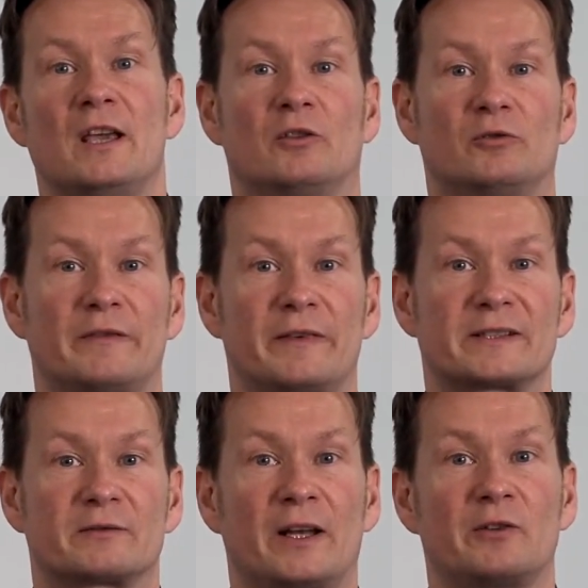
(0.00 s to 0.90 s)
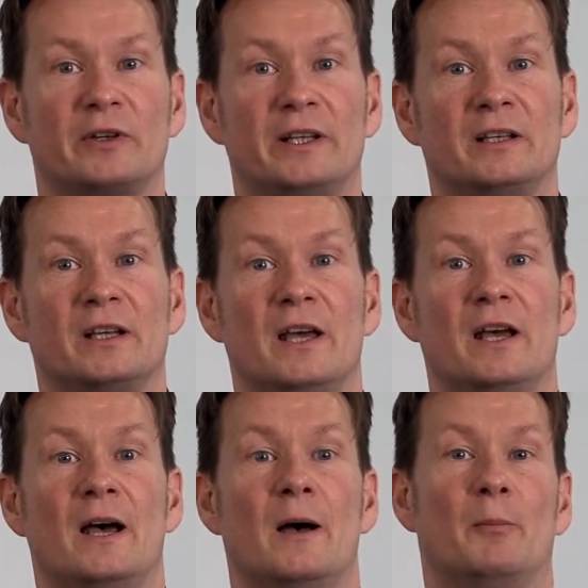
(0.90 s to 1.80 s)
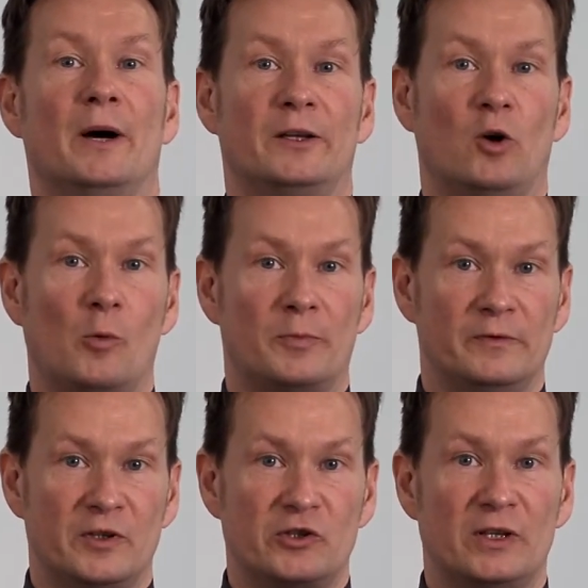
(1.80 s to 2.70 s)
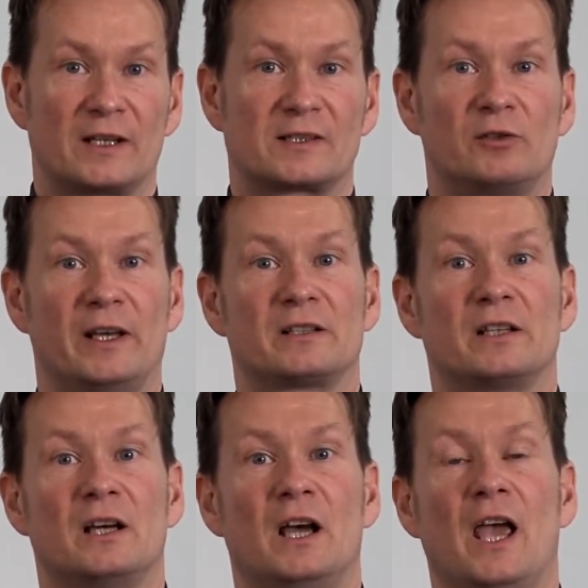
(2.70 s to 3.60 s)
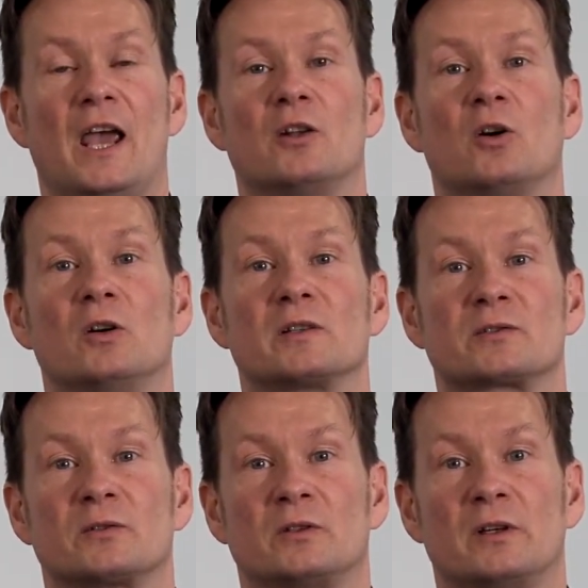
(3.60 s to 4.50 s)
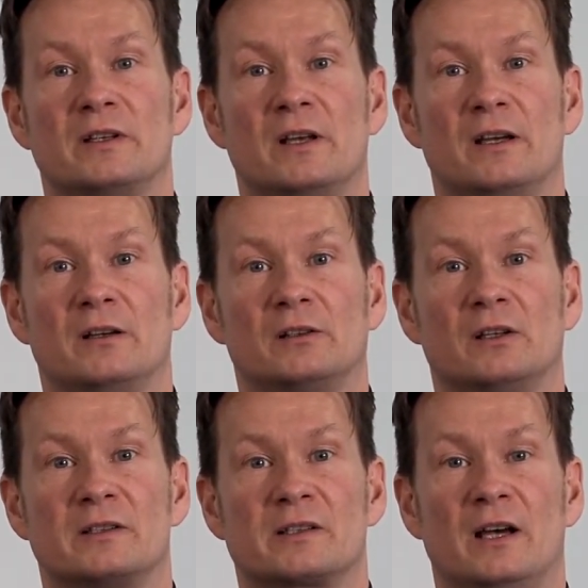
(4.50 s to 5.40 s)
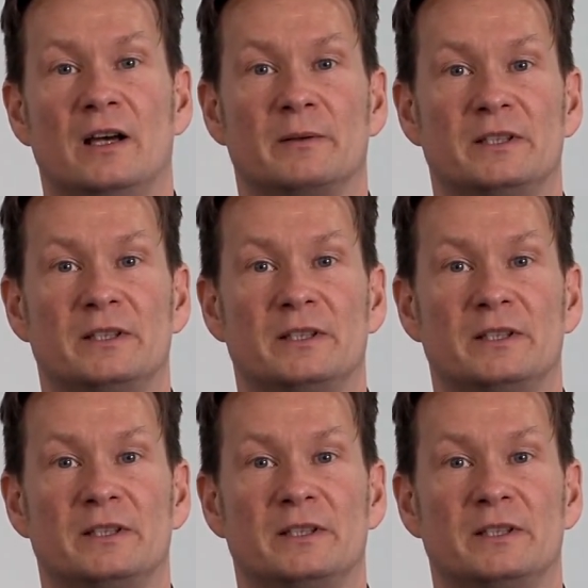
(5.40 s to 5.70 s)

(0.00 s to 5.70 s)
graphics rendering by the OpenVG accelerator and also uh,